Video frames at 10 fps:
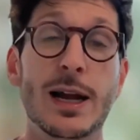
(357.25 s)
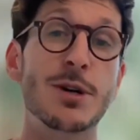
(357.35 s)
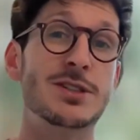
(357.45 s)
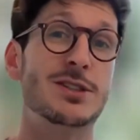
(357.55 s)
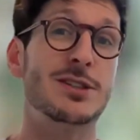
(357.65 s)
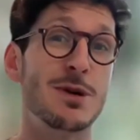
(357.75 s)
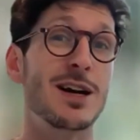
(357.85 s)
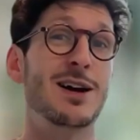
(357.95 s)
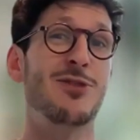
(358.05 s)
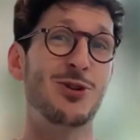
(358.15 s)
And I must
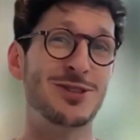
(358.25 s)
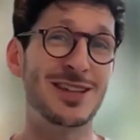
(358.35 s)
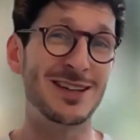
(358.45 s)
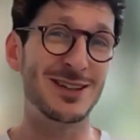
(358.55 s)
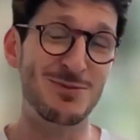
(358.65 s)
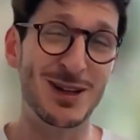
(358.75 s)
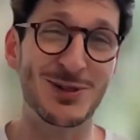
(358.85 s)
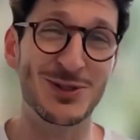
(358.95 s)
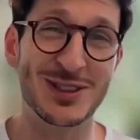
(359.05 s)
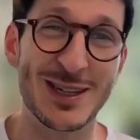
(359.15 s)
admit, I forgot to kind of do my
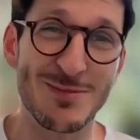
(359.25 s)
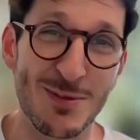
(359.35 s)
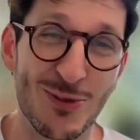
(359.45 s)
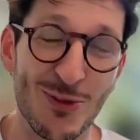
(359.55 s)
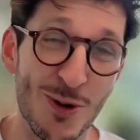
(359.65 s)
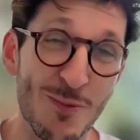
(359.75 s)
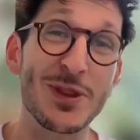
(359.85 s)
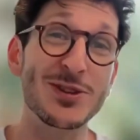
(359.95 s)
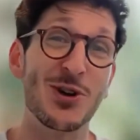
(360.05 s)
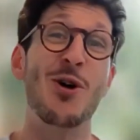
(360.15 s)
little disclaimer before.
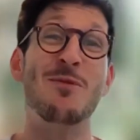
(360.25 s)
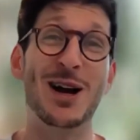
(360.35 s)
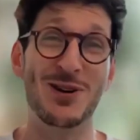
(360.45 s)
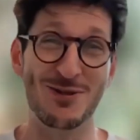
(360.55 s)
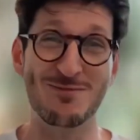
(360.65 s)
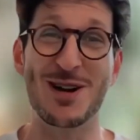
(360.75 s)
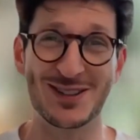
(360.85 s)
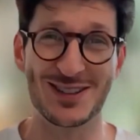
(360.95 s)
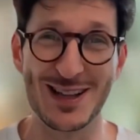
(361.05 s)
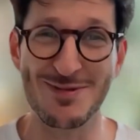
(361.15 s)
These are all my own
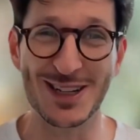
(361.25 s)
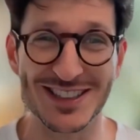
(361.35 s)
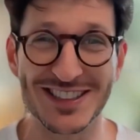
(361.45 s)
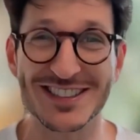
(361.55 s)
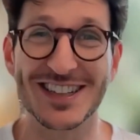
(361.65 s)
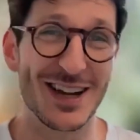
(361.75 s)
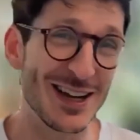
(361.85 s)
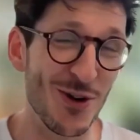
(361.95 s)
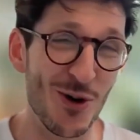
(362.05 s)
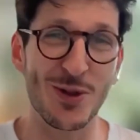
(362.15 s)
personal opinions and
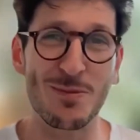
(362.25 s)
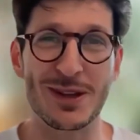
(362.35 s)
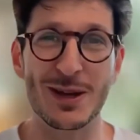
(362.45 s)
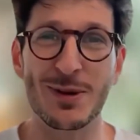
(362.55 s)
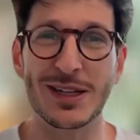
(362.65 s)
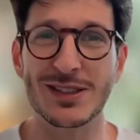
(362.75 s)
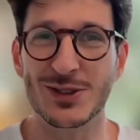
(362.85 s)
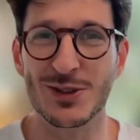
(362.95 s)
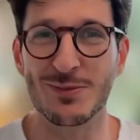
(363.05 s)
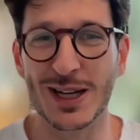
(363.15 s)
not the
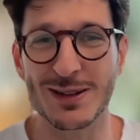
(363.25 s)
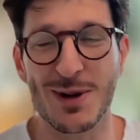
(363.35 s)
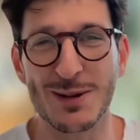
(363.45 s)
opinions of my